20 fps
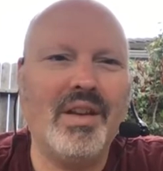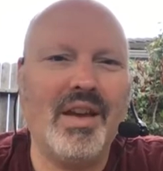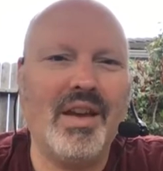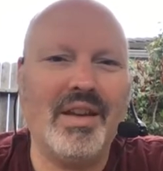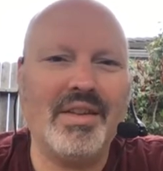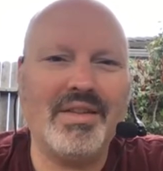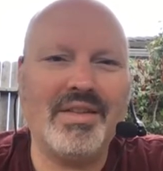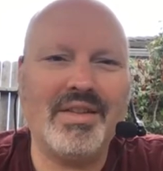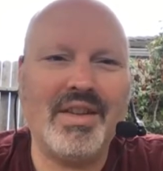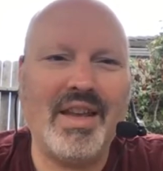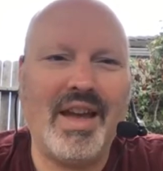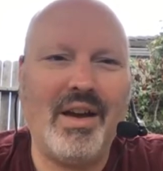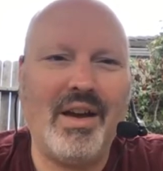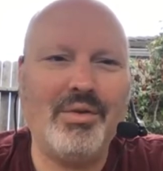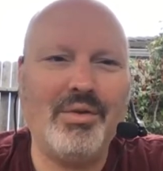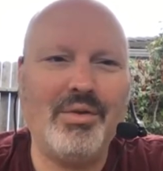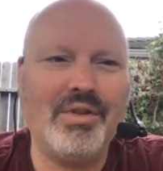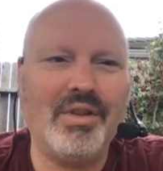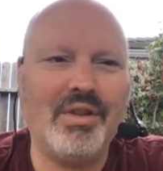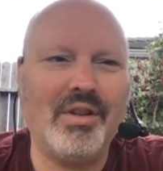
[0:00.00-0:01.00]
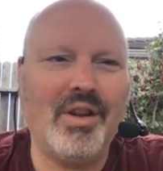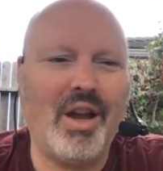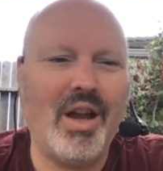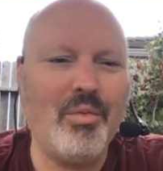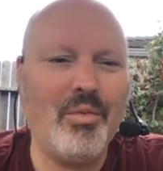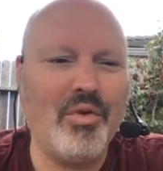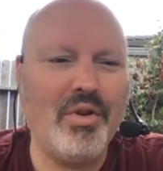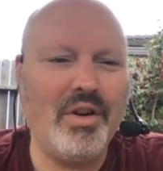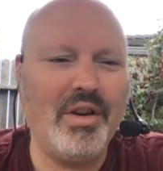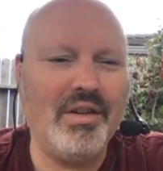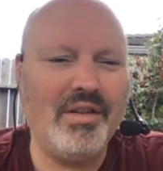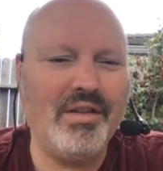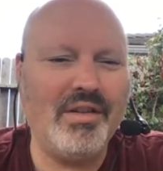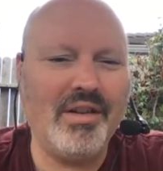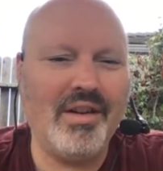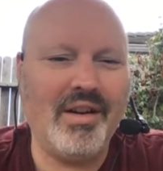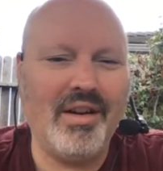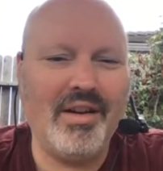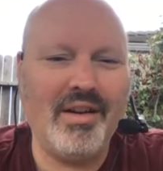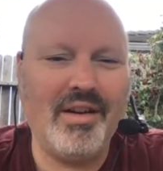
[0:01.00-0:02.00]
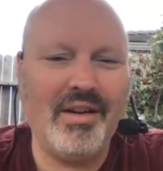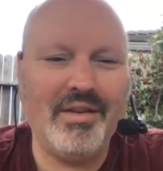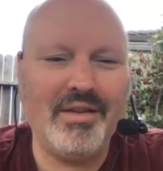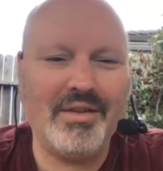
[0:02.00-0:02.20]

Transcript: a sound library uh,